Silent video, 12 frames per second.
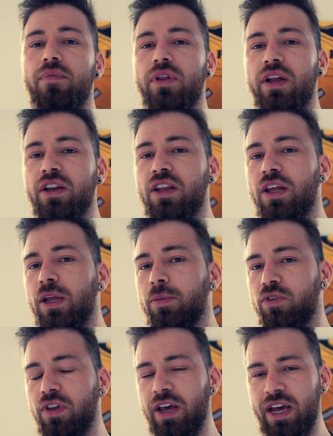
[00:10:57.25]
It
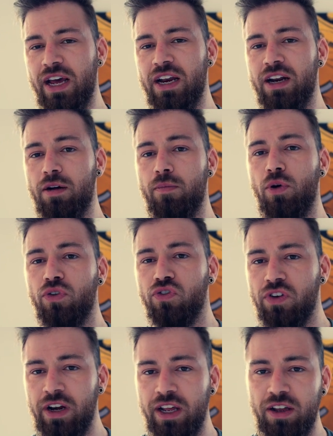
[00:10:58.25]
keeps the hair a little more
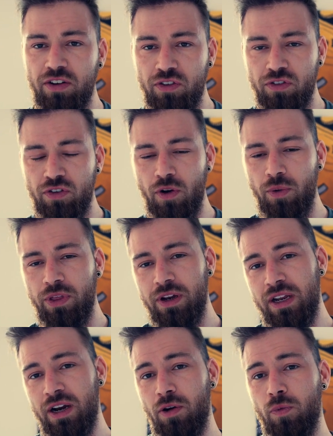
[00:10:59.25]
slick, so the
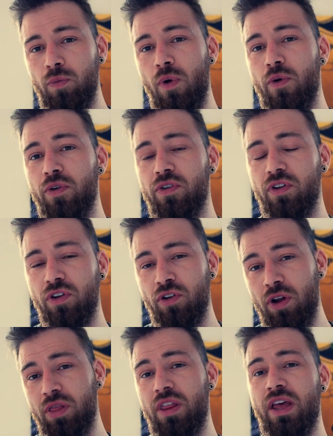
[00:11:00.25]
needle won't
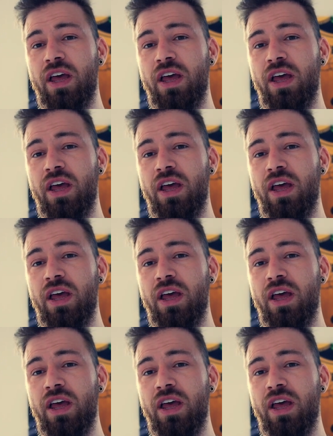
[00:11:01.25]
cut the